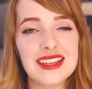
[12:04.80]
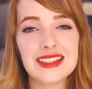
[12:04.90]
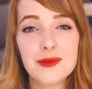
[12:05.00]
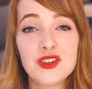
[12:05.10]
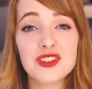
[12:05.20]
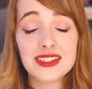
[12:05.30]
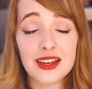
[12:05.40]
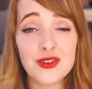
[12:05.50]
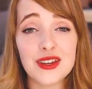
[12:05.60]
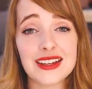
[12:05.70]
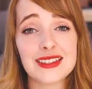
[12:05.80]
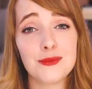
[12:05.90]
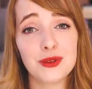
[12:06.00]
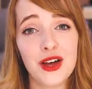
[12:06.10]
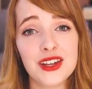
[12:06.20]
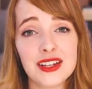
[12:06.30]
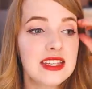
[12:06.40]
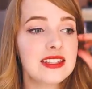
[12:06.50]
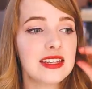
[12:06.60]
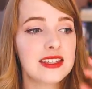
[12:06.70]
this, let me just tell you guys the plot.
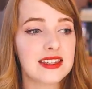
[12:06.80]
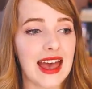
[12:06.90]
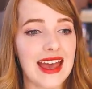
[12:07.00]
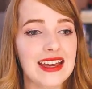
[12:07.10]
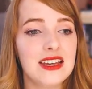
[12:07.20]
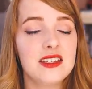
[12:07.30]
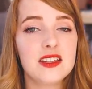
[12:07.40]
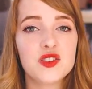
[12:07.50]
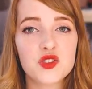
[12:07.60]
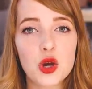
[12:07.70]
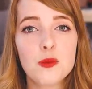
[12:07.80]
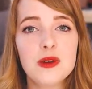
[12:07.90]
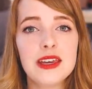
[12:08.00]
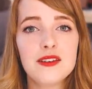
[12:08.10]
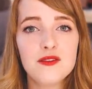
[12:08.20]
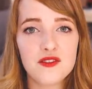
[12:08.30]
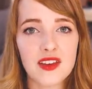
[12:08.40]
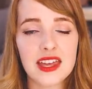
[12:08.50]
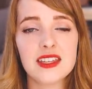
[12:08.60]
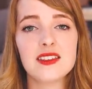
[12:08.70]
This is a dystopian
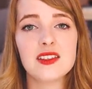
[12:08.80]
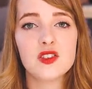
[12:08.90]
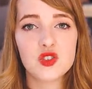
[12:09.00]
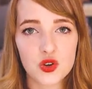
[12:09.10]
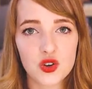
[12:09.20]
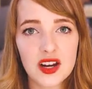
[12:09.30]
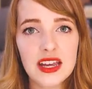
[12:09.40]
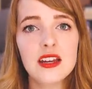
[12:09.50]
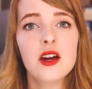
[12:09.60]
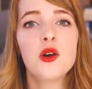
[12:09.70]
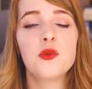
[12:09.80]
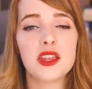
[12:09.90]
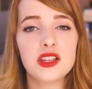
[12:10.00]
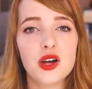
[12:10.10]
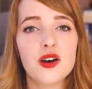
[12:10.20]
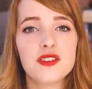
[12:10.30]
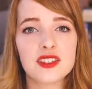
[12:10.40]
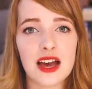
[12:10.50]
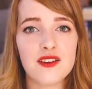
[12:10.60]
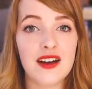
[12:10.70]
fantasy story with a lot of
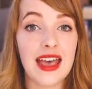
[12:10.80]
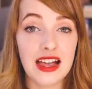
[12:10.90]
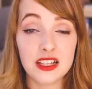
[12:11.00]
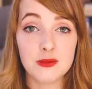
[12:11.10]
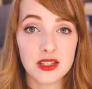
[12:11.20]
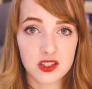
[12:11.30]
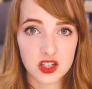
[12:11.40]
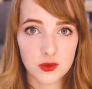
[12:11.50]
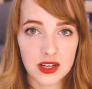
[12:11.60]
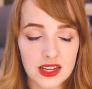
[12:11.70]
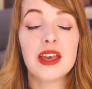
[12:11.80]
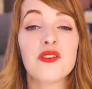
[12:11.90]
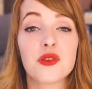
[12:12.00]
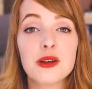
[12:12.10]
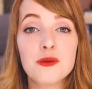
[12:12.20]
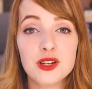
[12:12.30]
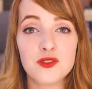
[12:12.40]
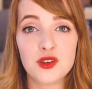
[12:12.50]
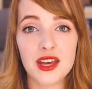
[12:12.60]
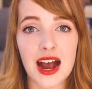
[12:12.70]
sci-fi elements to it. We have 3 point
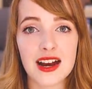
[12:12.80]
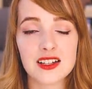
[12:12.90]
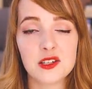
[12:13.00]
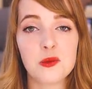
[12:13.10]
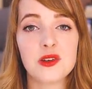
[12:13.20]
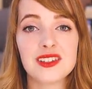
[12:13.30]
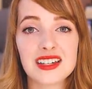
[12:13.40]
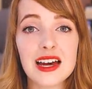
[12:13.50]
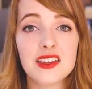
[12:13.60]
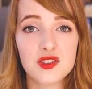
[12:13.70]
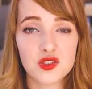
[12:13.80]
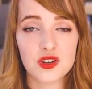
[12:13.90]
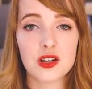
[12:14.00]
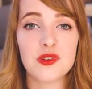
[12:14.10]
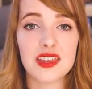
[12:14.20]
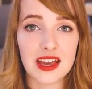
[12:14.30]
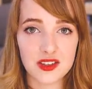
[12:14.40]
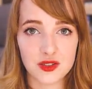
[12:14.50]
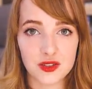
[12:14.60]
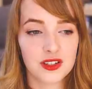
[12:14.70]
of view characters, but we start the story with
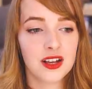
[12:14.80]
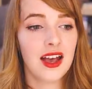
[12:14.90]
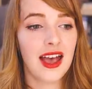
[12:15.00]
Esun.